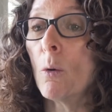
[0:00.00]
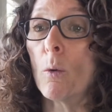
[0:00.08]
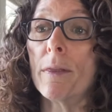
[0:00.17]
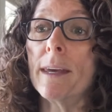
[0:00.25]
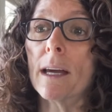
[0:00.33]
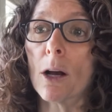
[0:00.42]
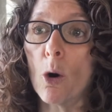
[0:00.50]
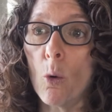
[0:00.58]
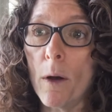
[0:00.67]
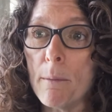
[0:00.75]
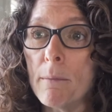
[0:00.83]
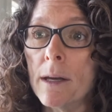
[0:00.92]
with the
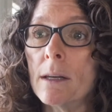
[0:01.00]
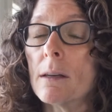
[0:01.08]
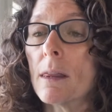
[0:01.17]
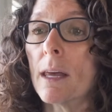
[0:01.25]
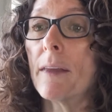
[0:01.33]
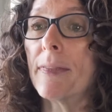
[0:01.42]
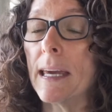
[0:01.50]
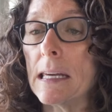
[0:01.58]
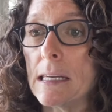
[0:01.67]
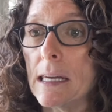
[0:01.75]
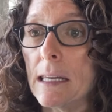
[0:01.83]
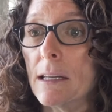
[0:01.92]
equipment that they
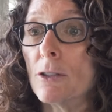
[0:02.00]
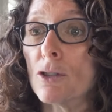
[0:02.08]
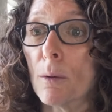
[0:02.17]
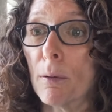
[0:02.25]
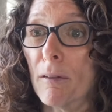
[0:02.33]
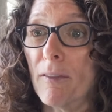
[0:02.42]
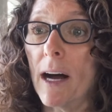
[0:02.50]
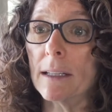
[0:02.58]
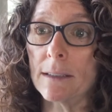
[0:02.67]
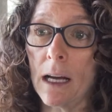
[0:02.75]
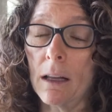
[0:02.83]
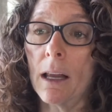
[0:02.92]
needed to
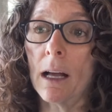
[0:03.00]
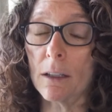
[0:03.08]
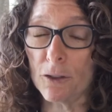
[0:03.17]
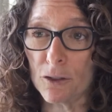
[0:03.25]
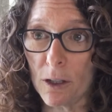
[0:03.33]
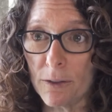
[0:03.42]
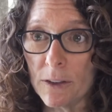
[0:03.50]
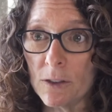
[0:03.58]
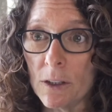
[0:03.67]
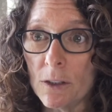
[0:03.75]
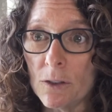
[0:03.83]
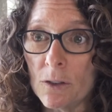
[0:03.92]
provide telehealth
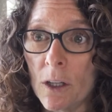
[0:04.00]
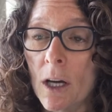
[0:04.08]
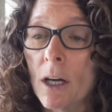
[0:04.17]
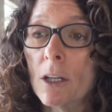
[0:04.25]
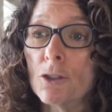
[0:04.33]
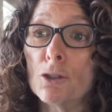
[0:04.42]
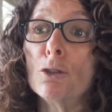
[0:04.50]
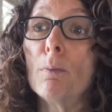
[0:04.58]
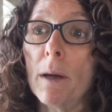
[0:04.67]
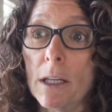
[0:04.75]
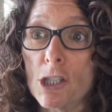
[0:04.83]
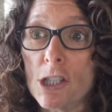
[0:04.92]
services to
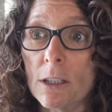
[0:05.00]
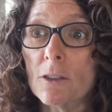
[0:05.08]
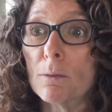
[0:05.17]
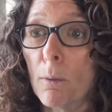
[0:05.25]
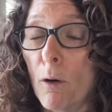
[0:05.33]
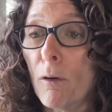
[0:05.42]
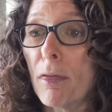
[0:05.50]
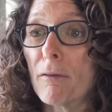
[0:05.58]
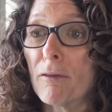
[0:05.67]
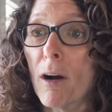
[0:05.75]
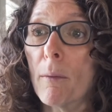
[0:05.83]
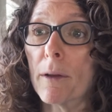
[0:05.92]
patients, both
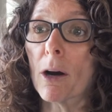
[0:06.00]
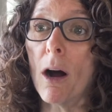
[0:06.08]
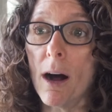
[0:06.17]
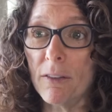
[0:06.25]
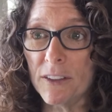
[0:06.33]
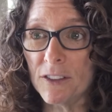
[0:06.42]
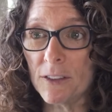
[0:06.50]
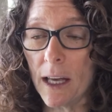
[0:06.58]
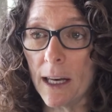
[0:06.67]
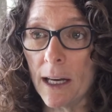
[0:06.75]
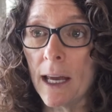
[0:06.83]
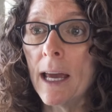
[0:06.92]
from their office
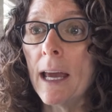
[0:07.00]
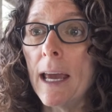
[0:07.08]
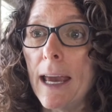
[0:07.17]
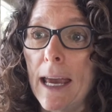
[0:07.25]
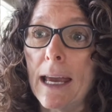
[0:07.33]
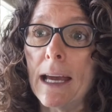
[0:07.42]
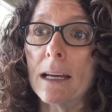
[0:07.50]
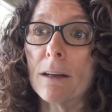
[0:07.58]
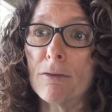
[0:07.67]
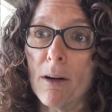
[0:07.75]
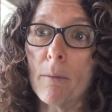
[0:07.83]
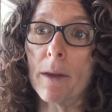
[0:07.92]
setting and
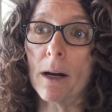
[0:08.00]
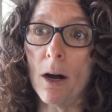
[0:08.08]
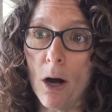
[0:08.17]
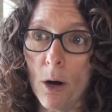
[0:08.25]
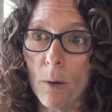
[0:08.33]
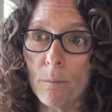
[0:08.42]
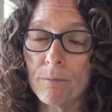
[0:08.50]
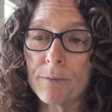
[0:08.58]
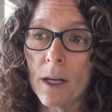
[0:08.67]
from their home.